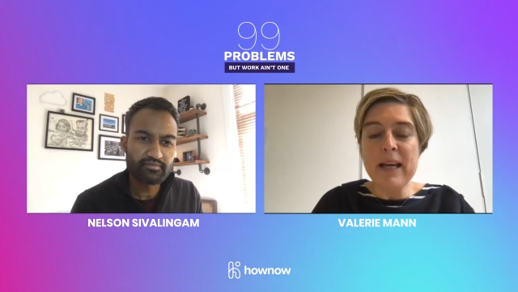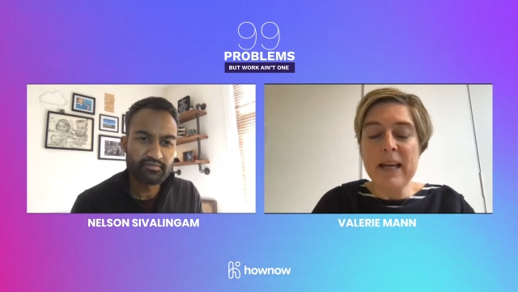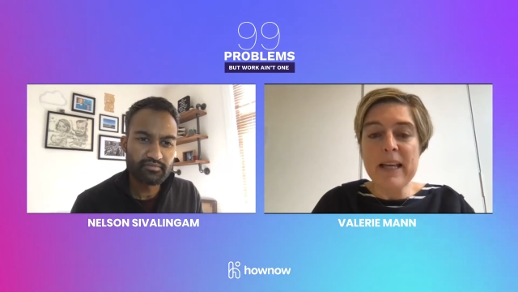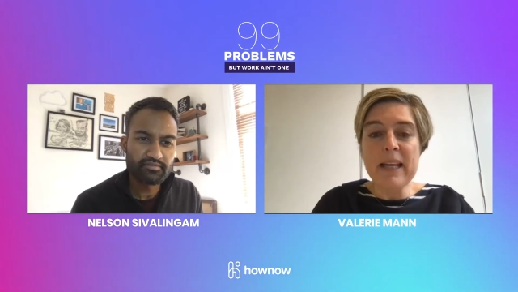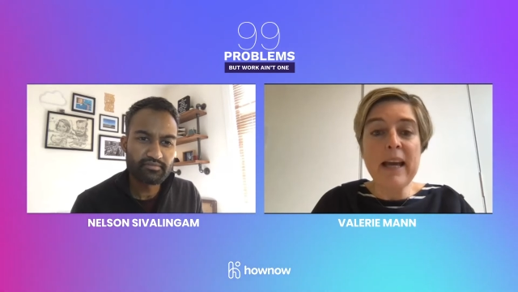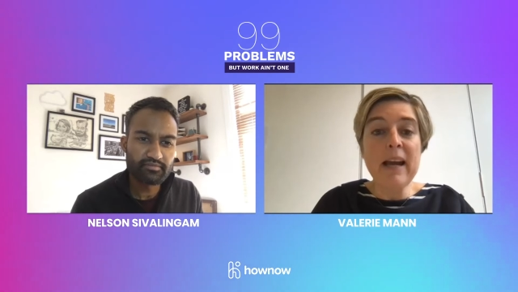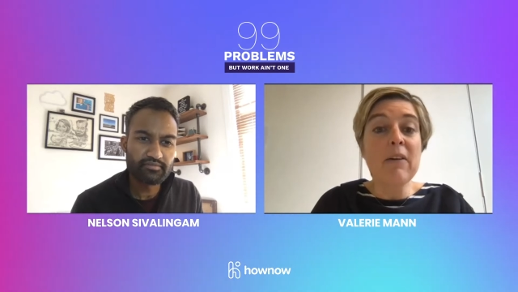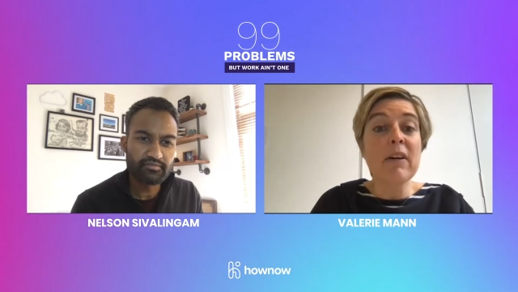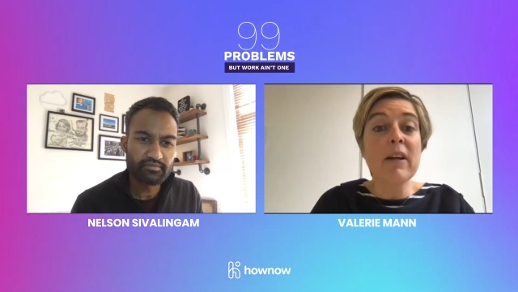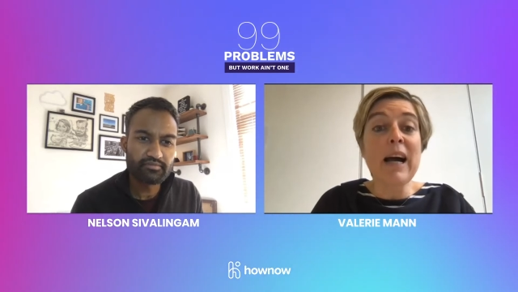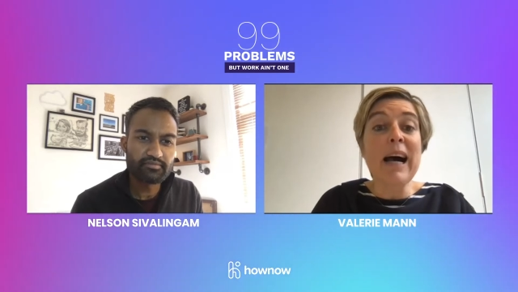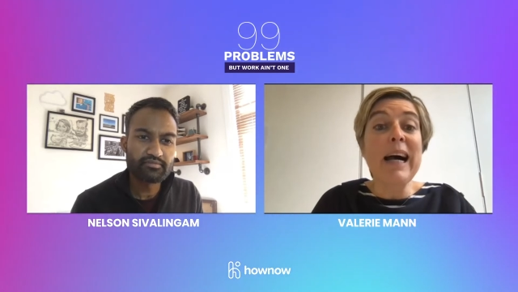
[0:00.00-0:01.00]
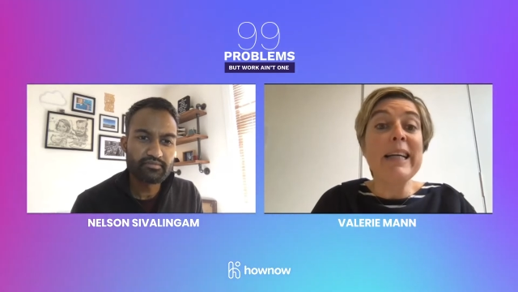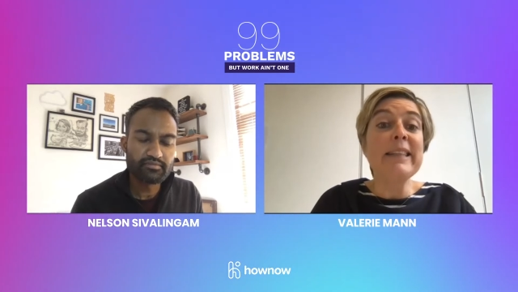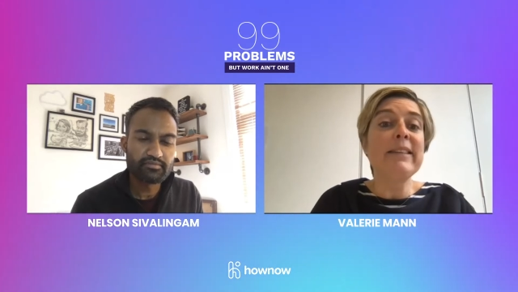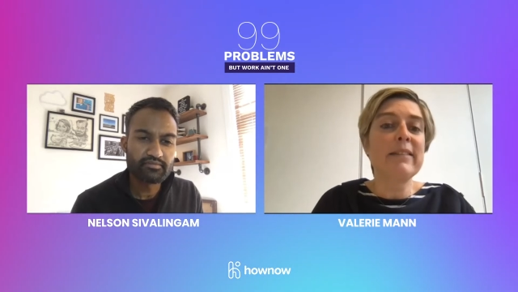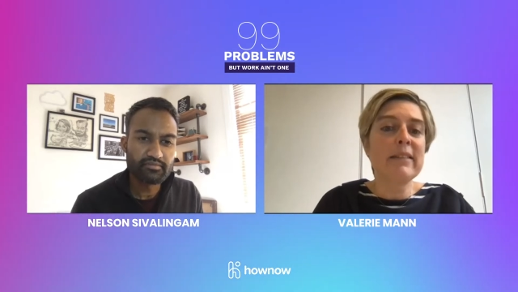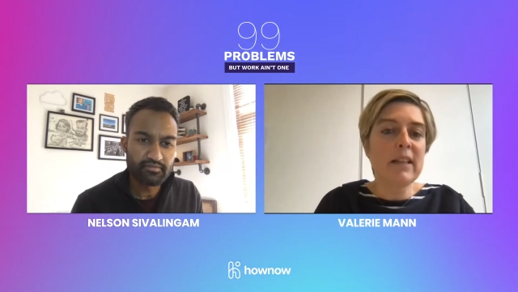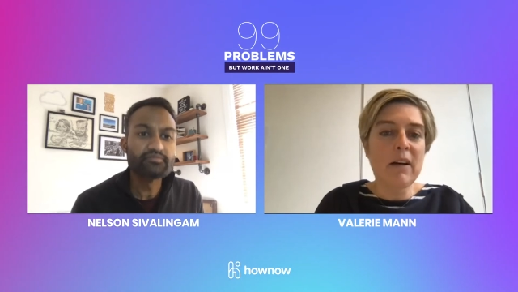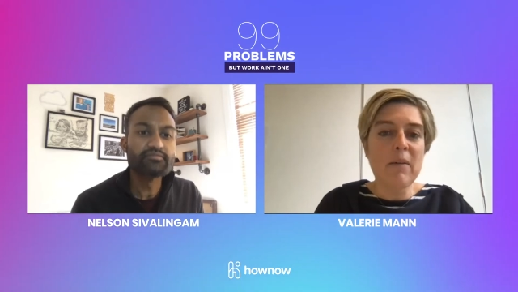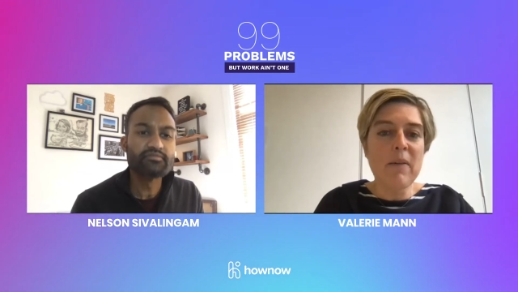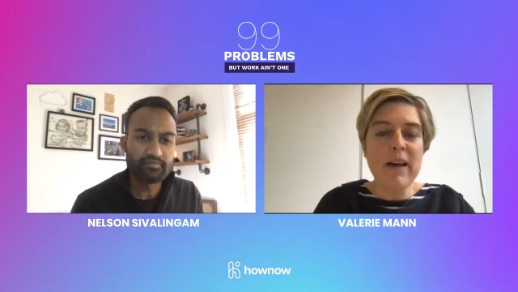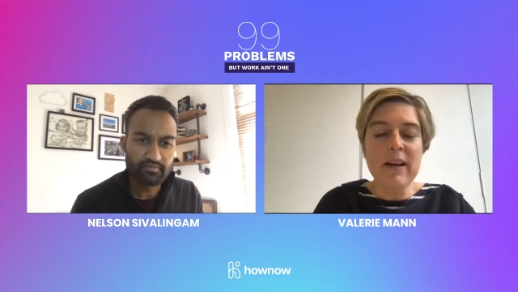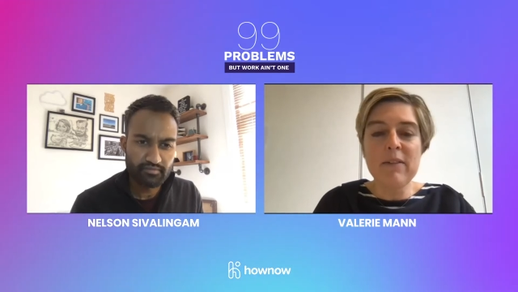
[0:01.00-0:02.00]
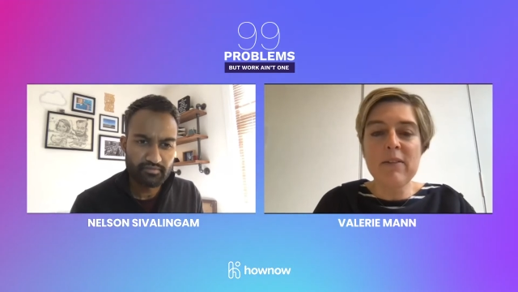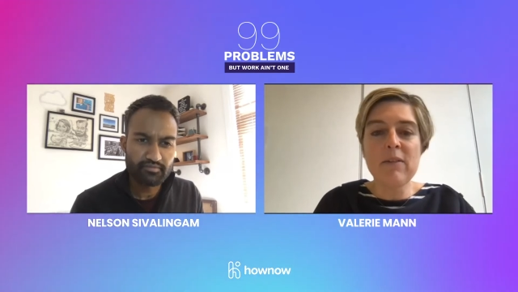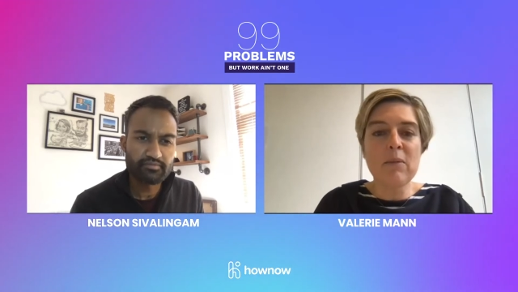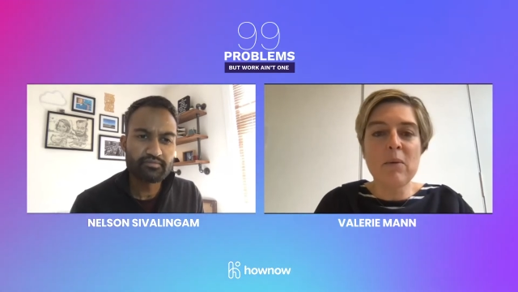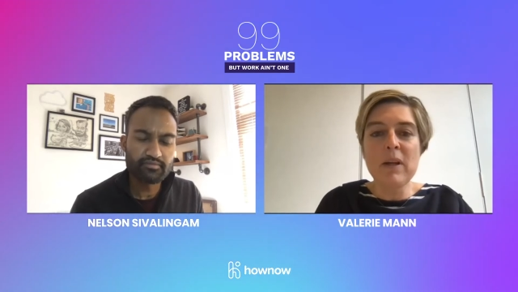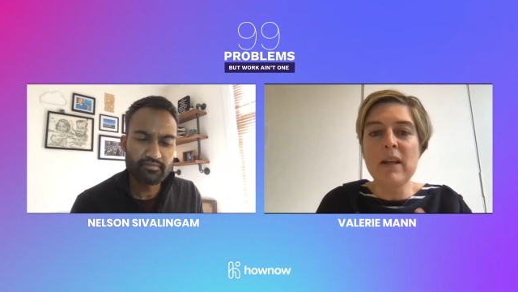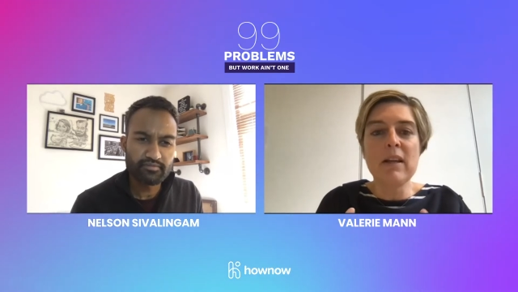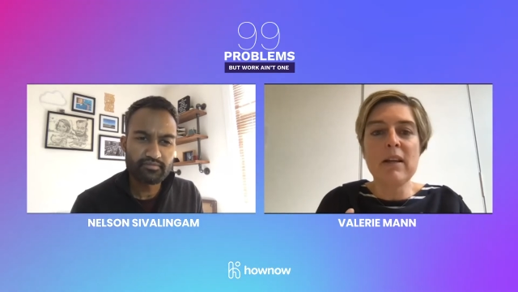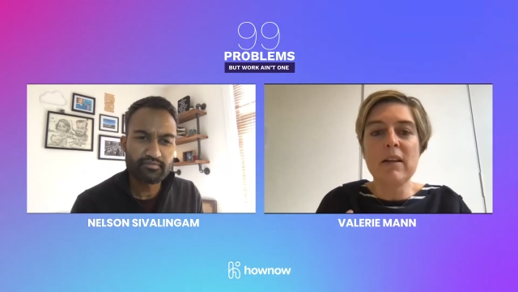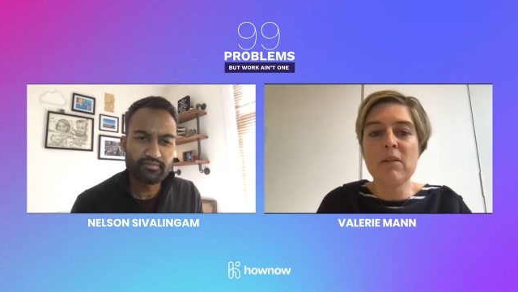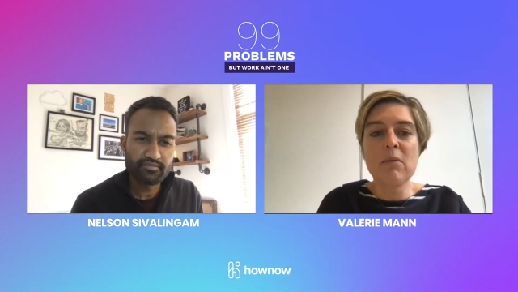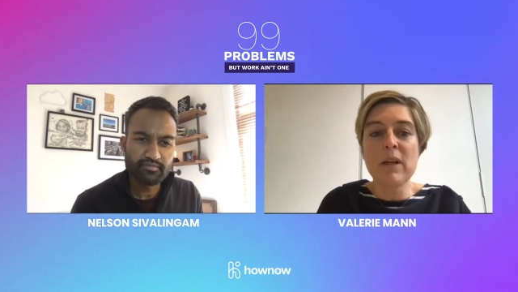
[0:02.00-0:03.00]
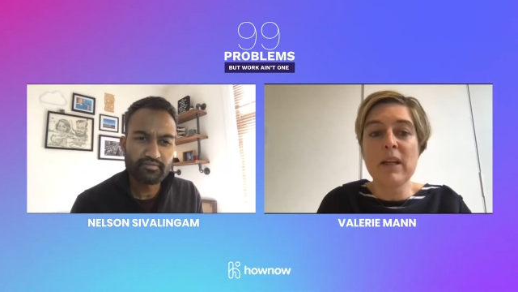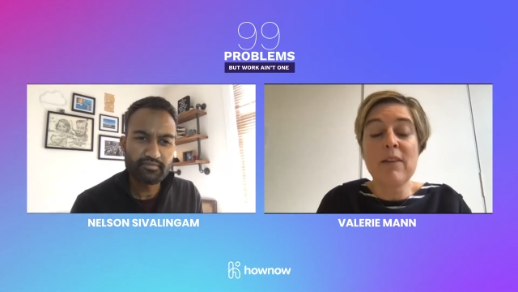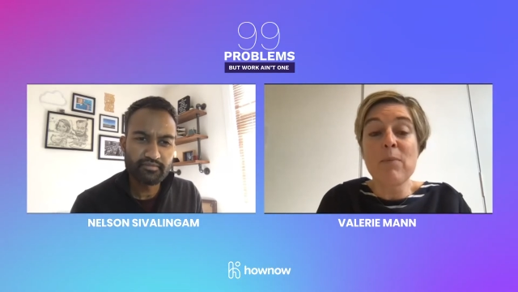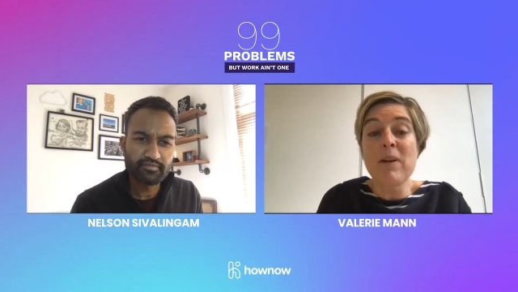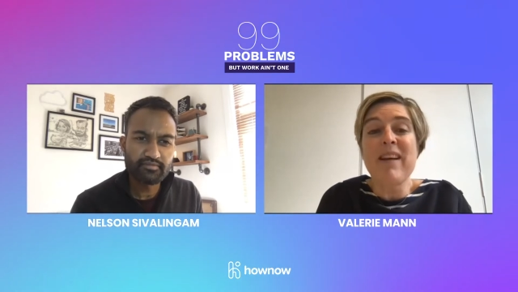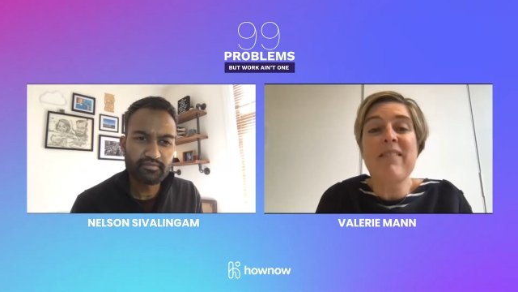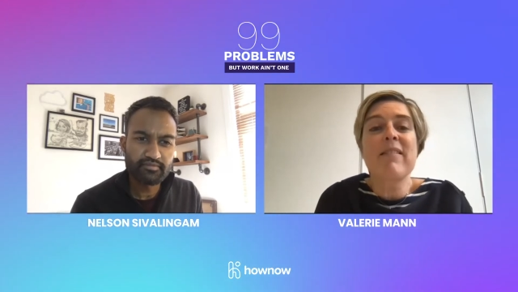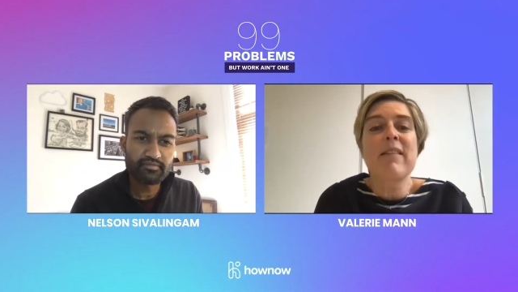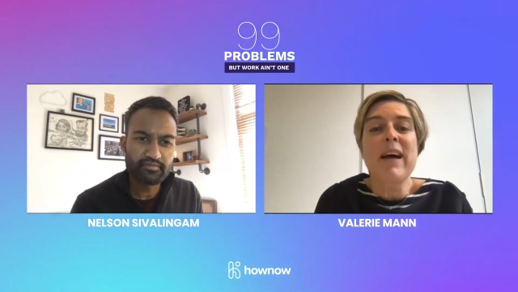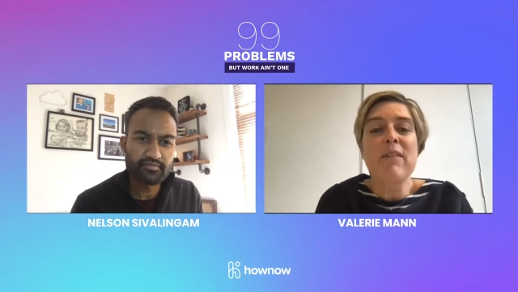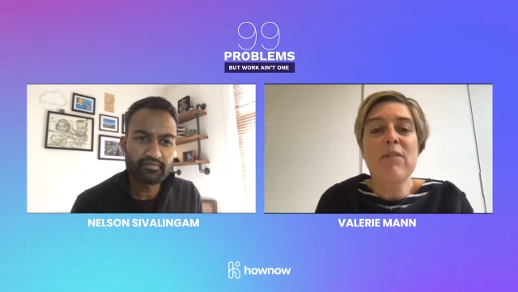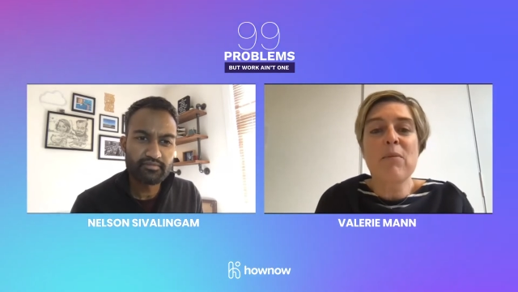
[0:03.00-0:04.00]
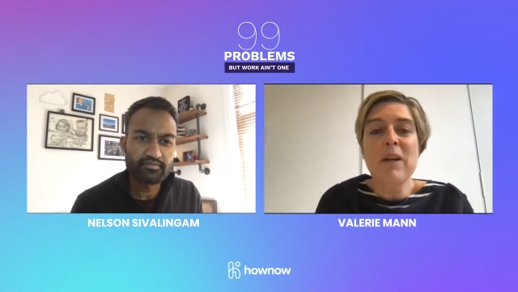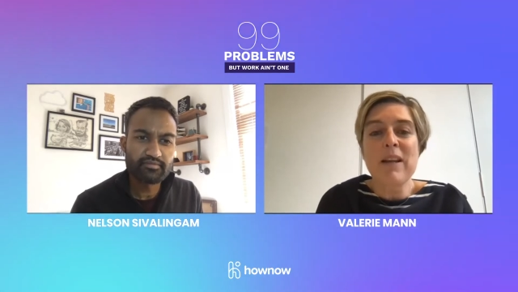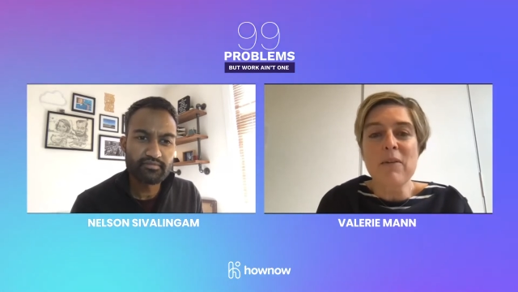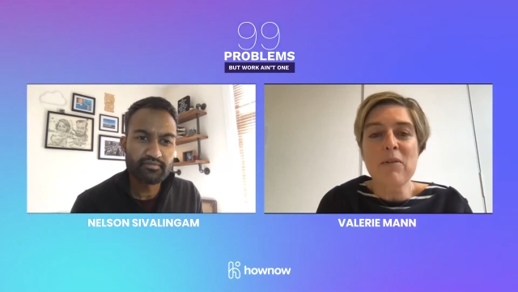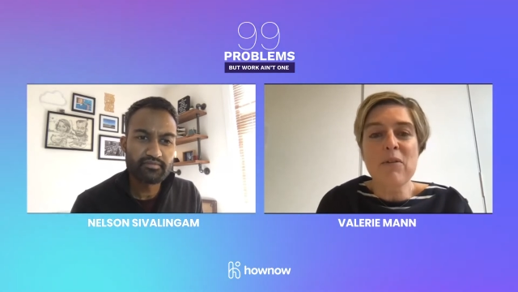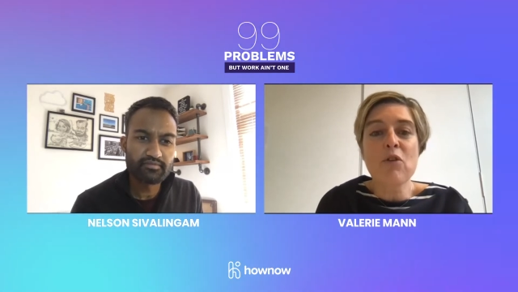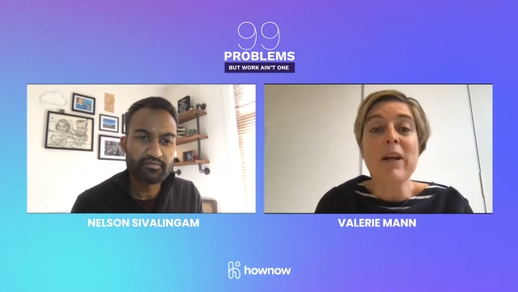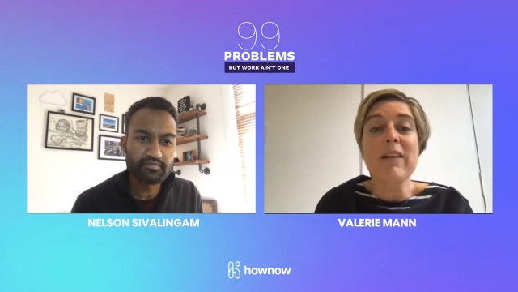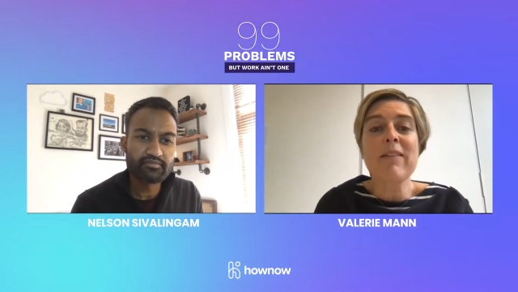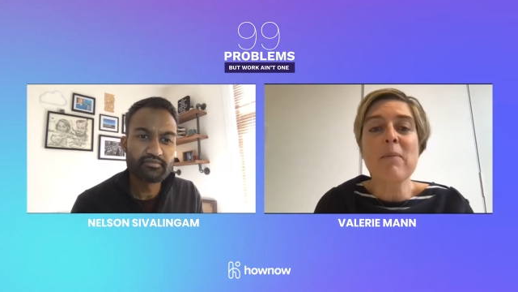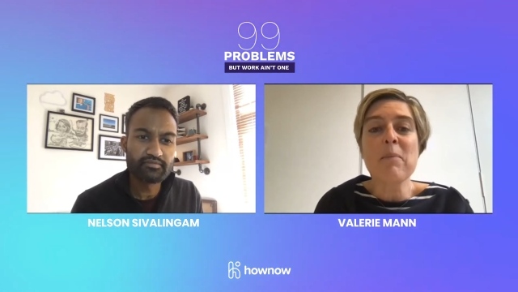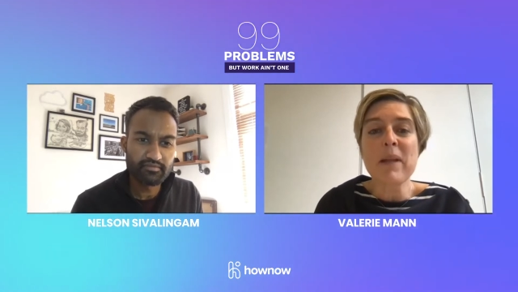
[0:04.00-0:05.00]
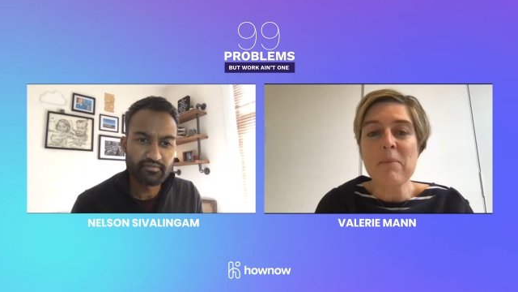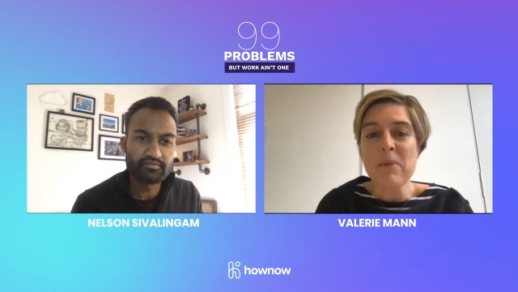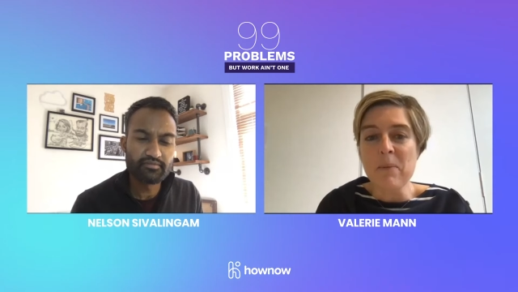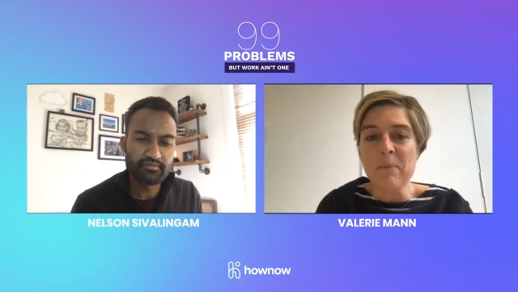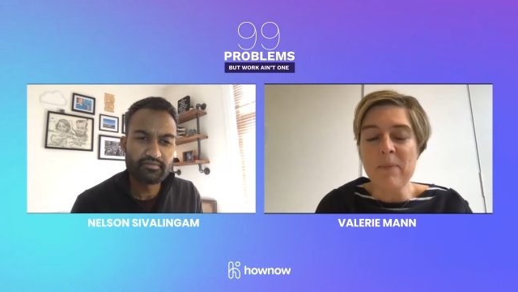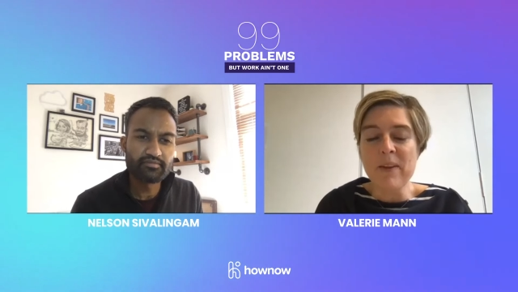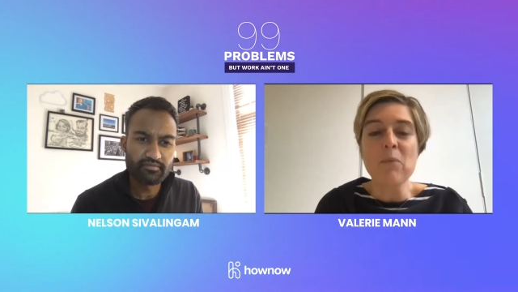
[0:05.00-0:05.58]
Speaker 1: a carer guide uh, that we we give, but that's that's really the strict minimum.